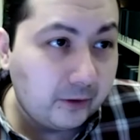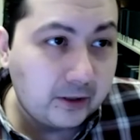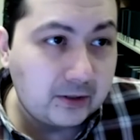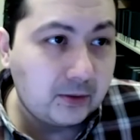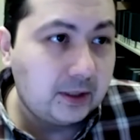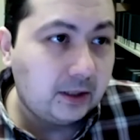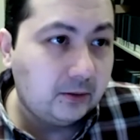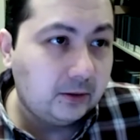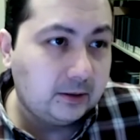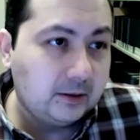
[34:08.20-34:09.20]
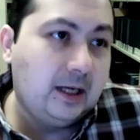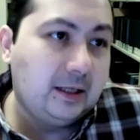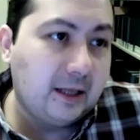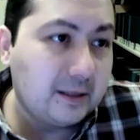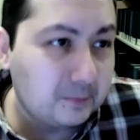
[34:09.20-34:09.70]
associated with
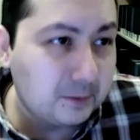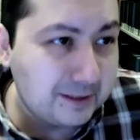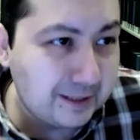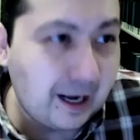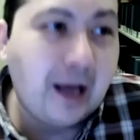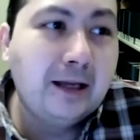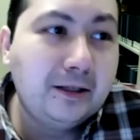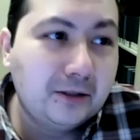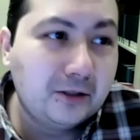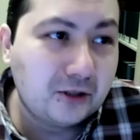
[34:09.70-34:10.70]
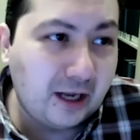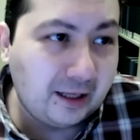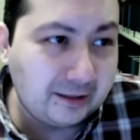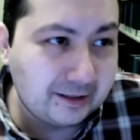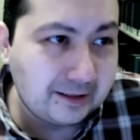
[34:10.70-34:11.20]
Realidades, please say hi in the
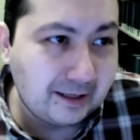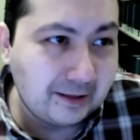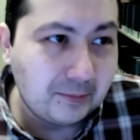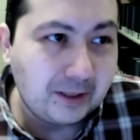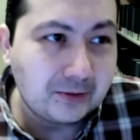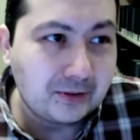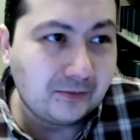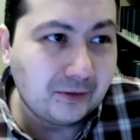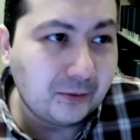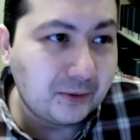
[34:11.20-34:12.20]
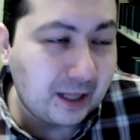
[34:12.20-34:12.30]
chat and make yourself known.